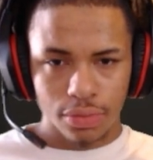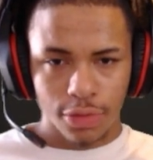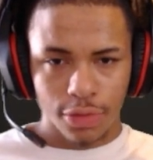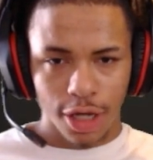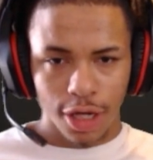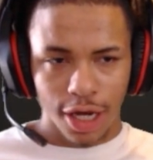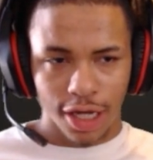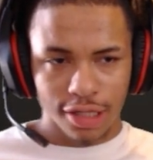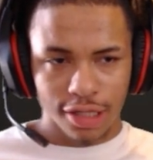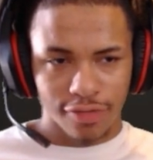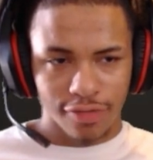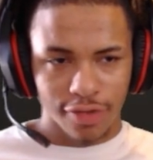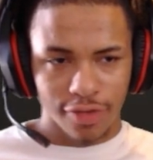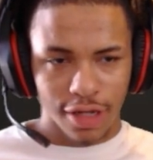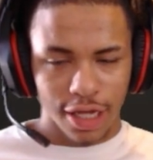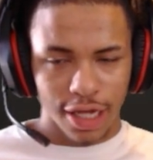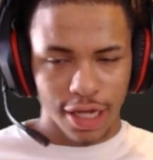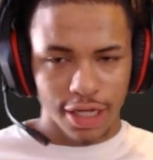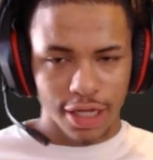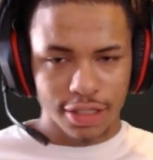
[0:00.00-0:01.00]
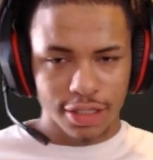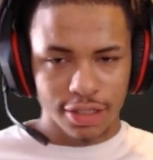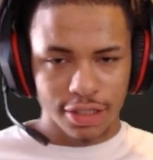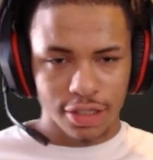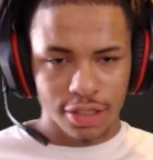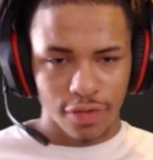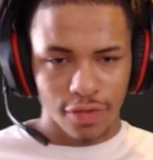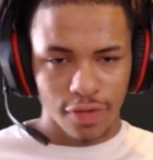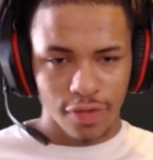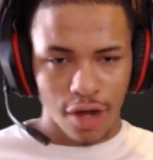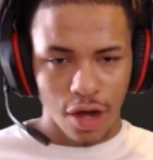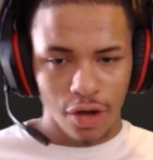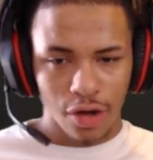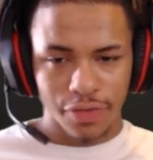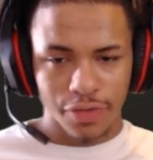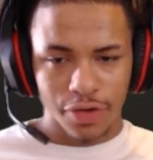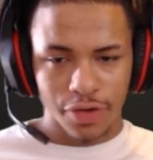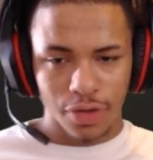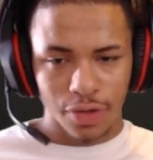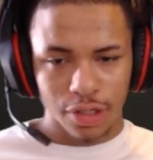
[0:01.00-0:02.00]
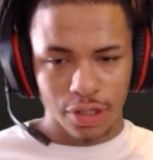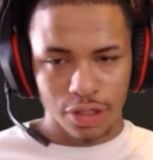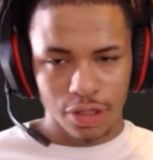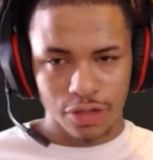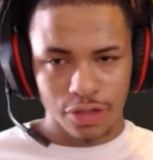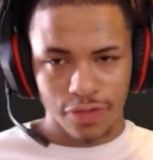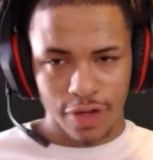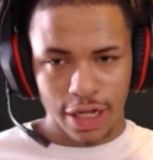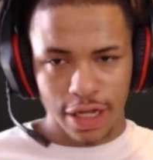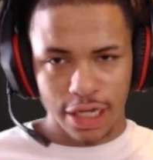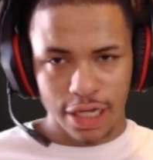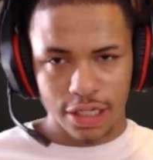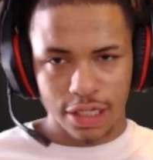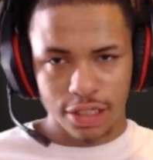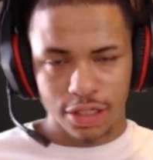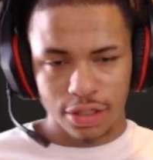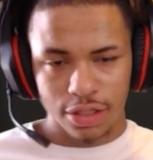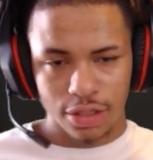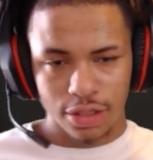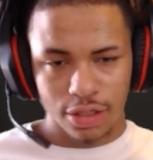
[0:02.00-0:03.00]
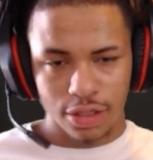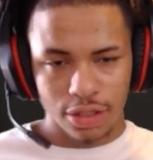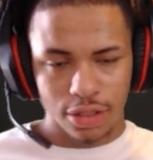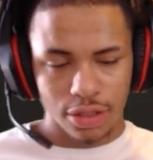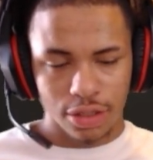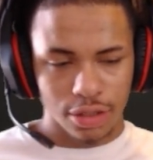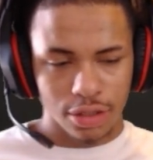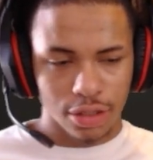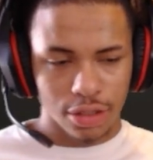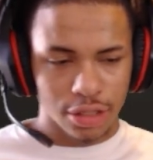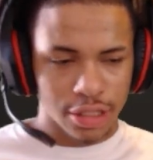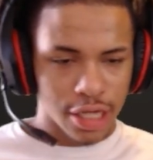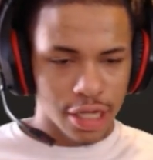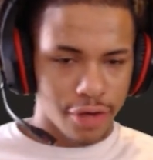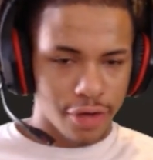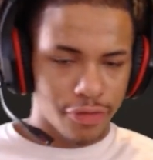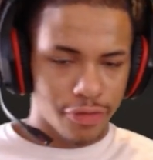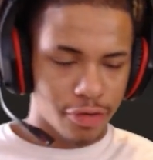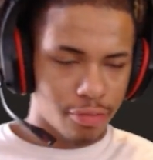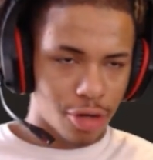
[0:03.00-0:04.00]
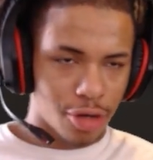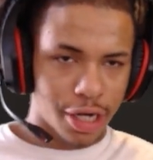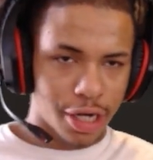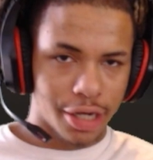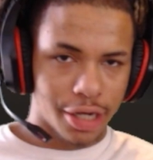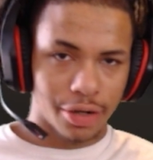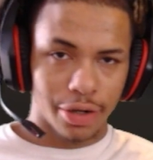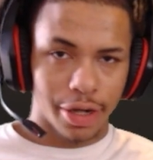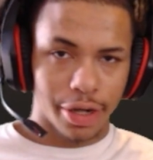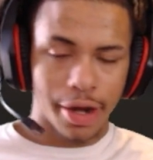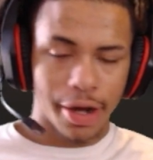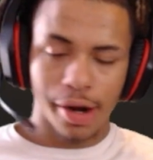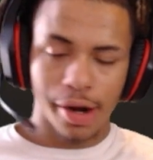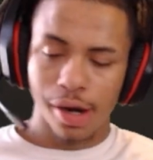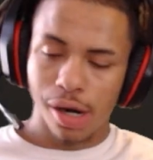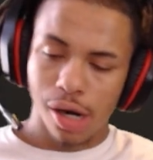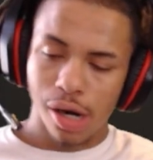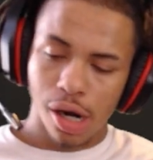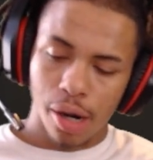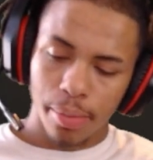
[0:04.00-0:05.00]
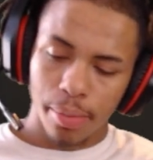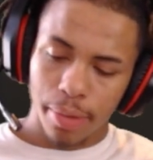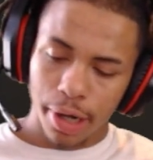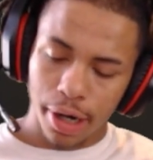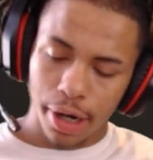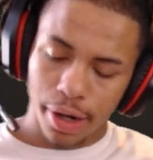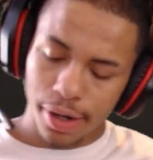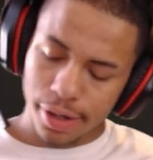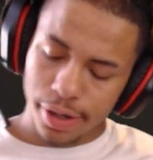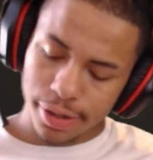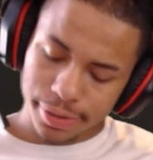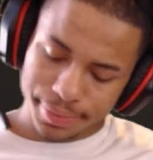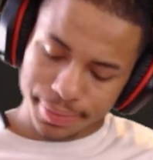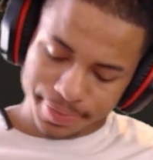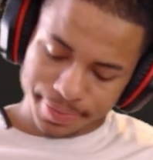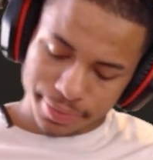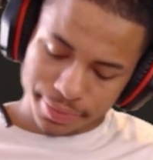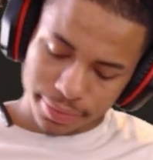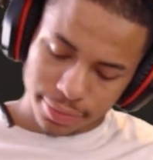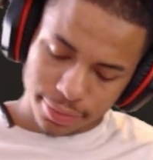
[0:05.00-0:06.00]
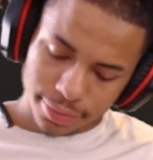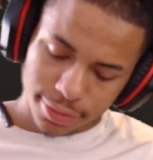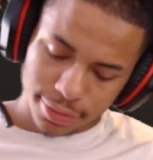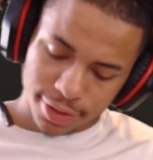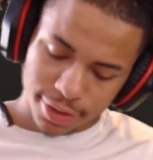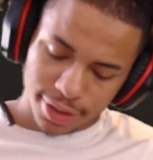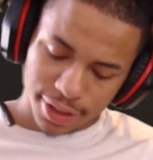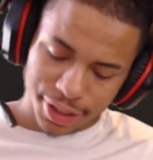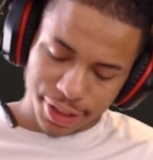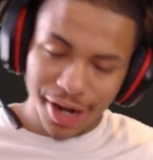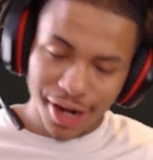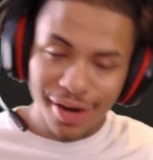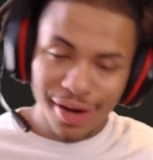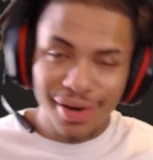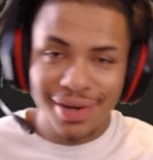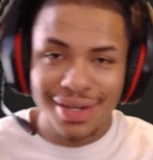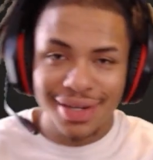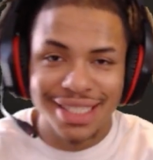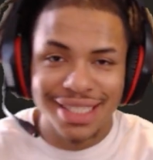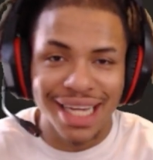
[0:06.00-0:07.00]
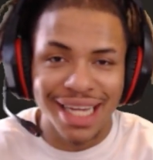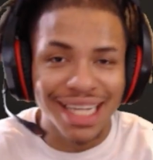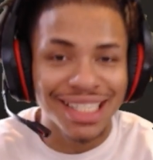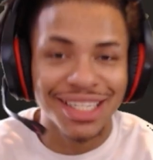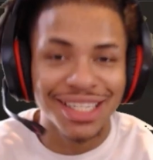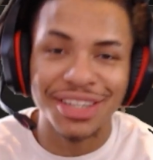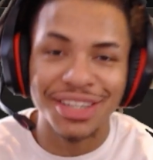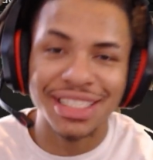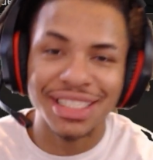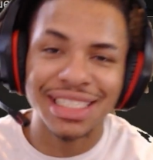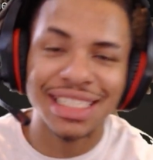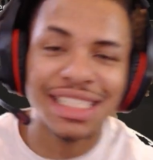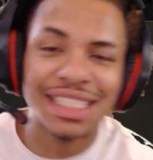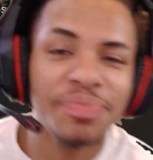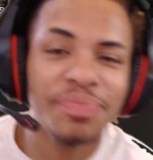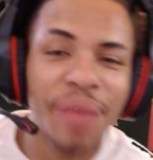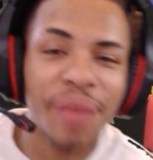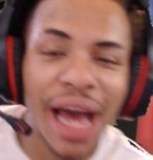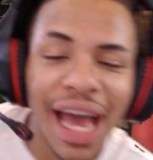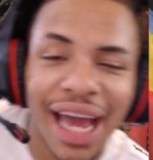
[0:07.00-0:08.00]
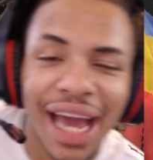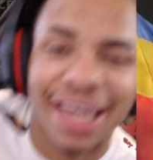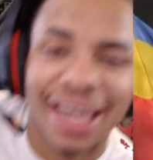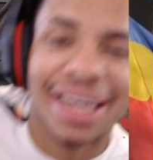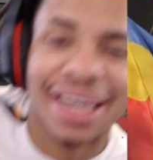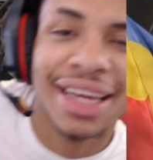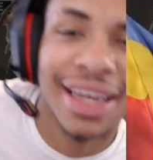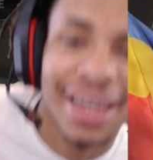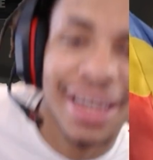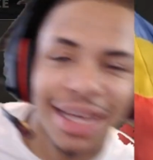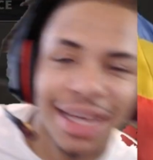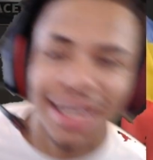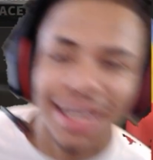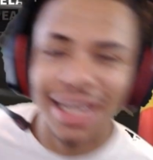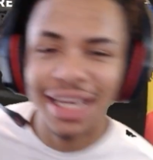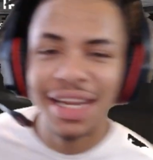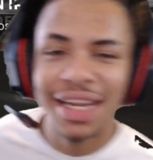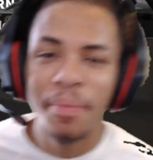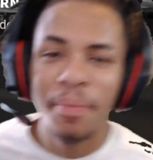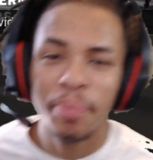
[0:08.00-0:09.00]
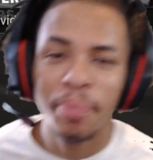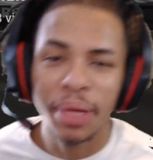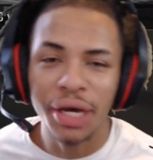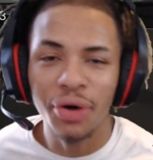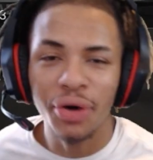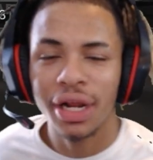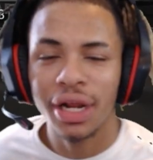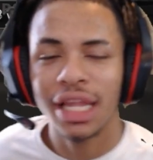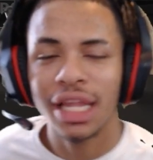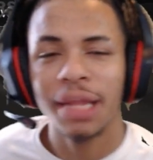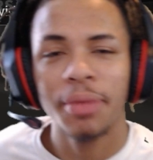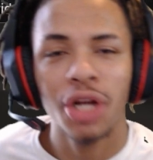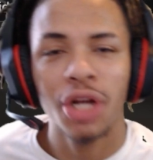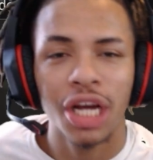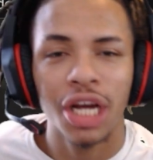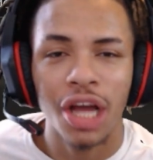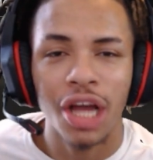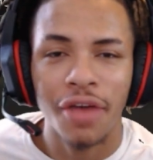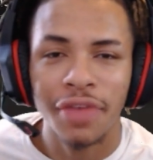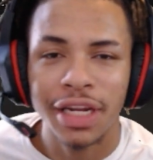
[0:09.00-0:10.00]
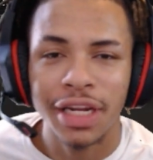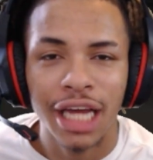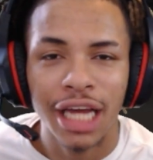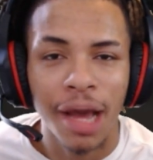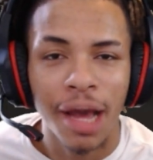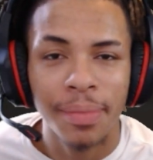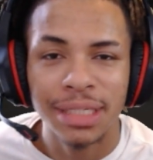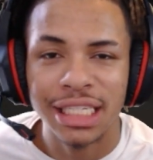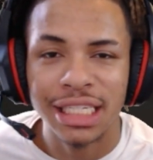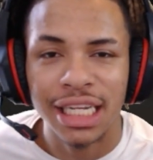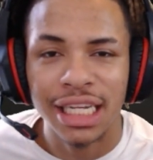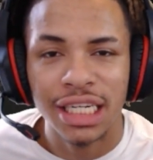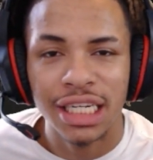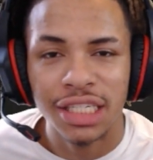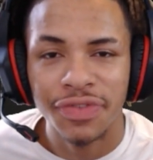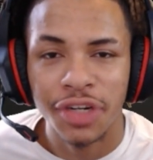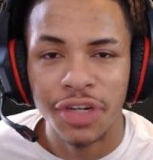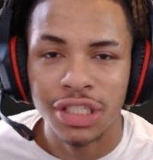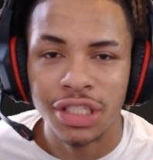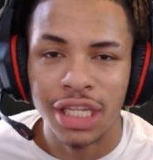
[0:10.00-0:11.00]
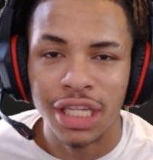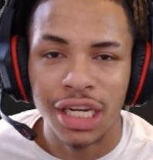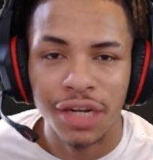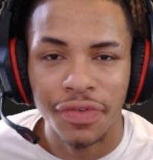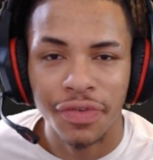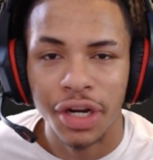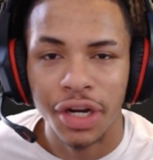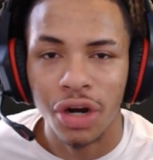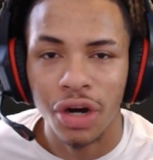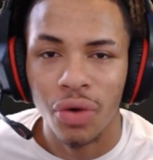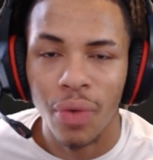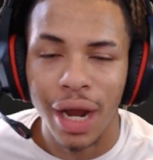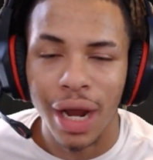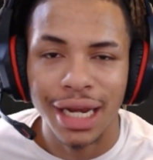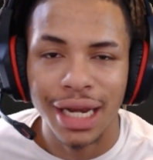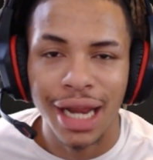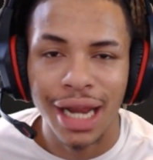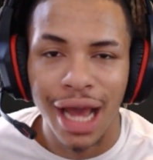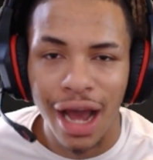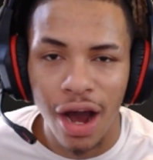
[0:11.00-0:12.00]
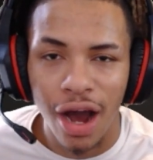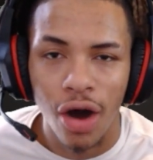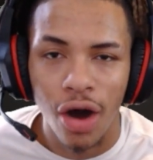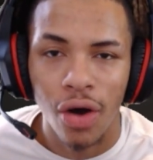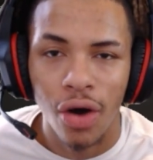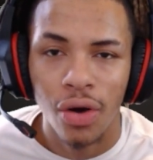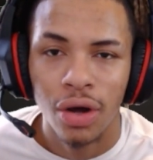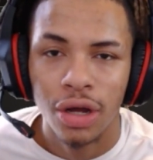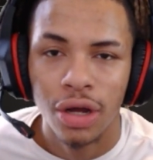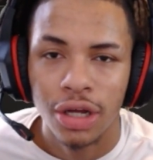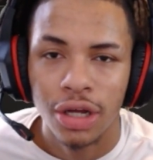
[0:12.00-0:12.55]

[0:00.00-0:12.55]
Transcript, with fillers: They got the flags and stuff. I don't even know what those flags stand for, bro. I ain't gonna lie. But um, you know, Jay Surgin is back in the building. Let me know how y'all feel in the comments at the end of this video. It's the end of the video right now.